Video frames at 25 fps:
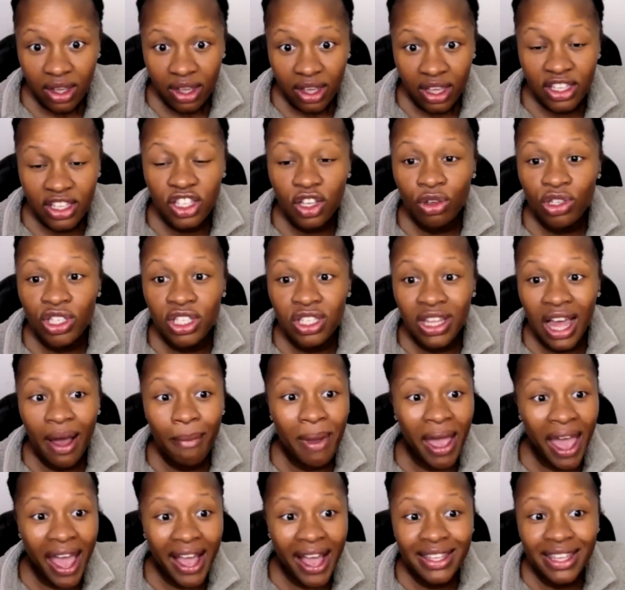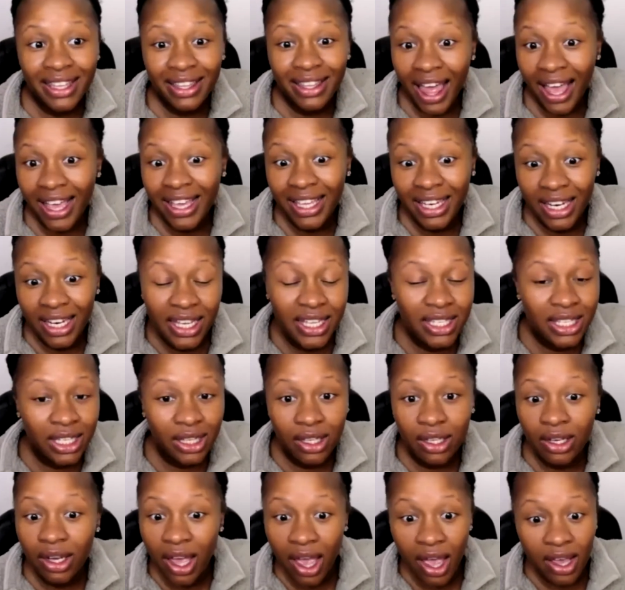And so stop acting like it is a
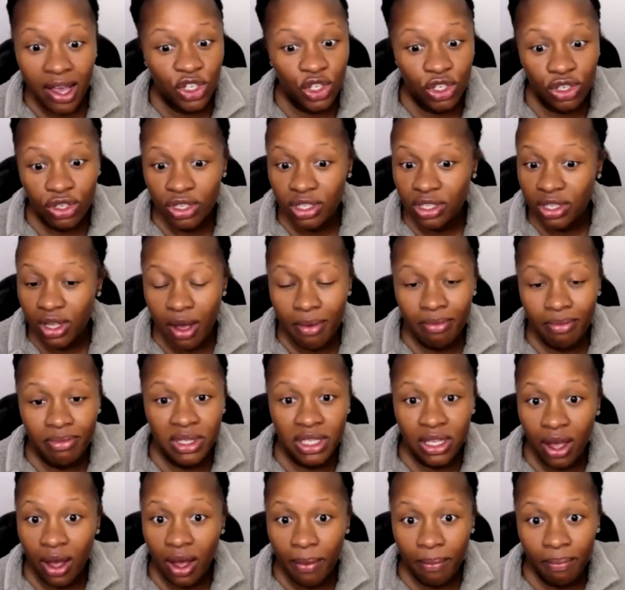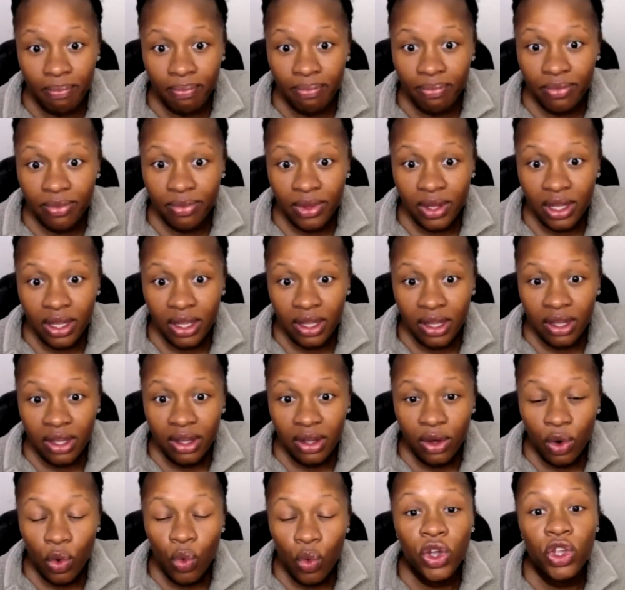little extra something.
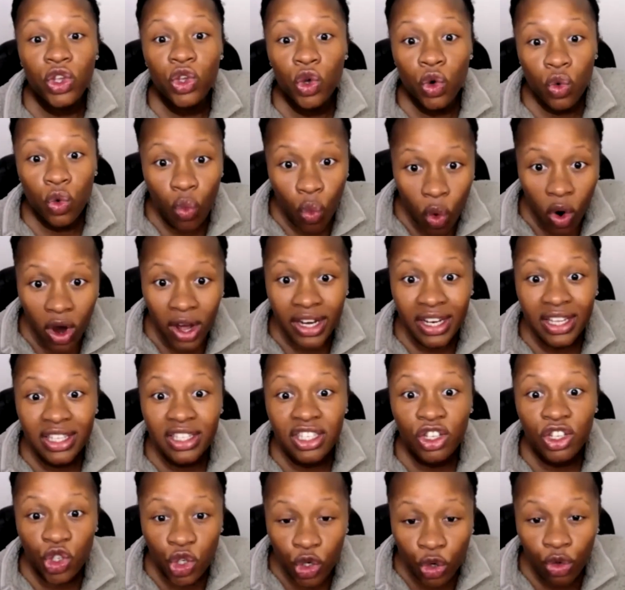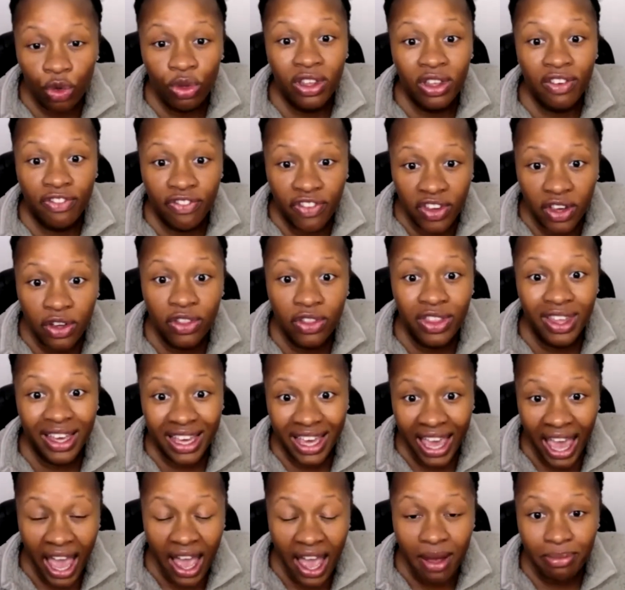When you want it to truly fill the
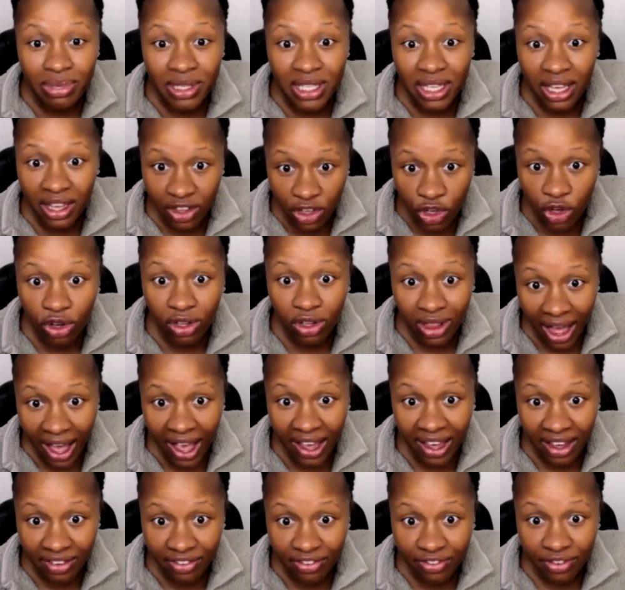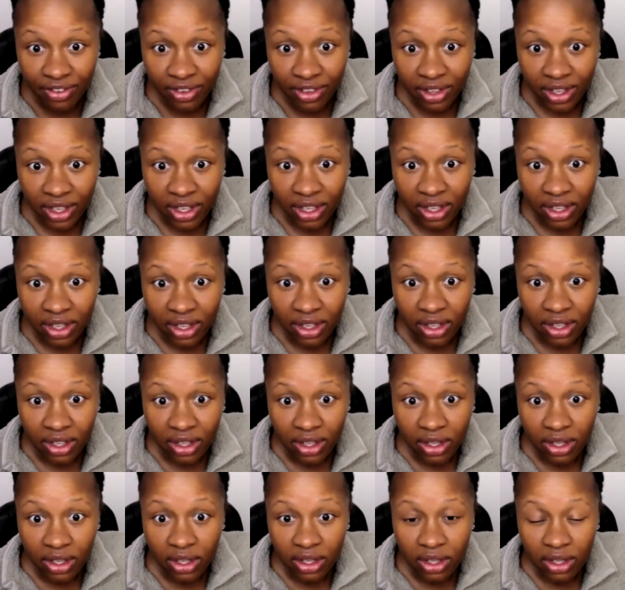gaps in your life,
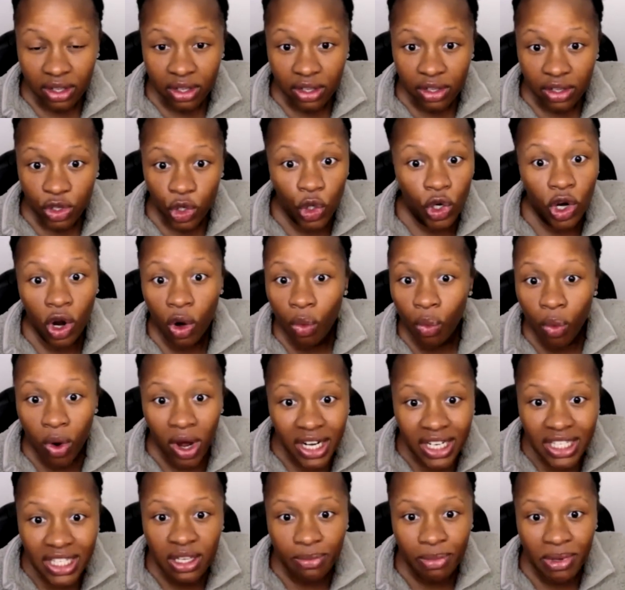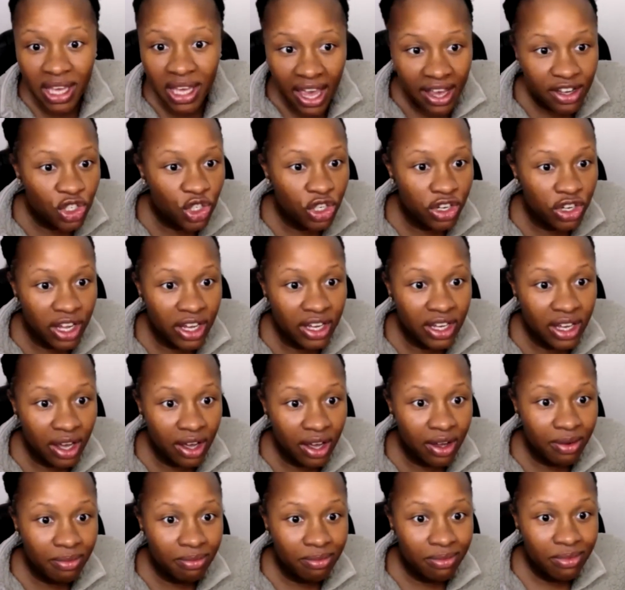you don't want it to be extra
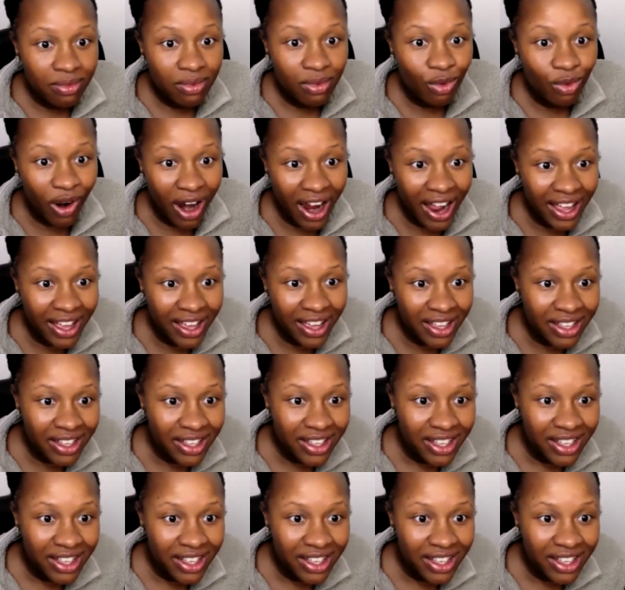income, right?